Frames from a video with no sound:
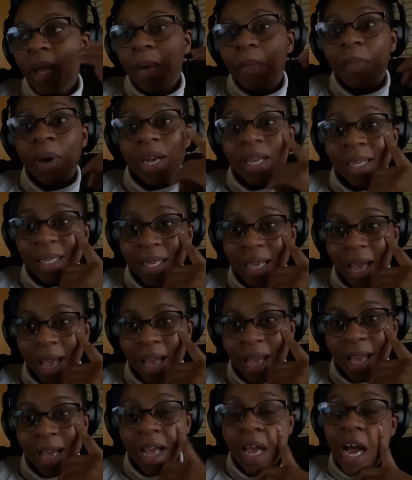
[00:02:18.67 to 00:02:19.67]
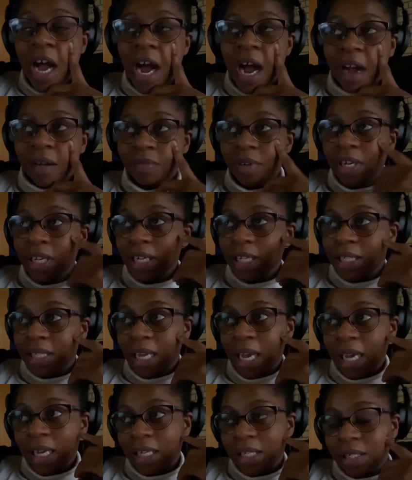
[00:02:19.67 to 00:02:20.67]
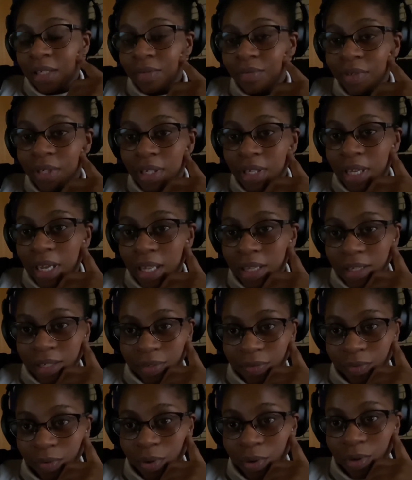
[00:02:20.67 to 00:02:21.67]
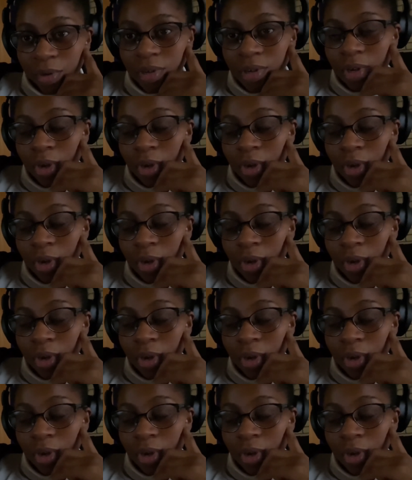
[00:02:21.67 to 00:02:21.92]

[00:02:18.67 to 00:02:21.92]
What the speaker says: But yeah, I'm really excited to really get this vlog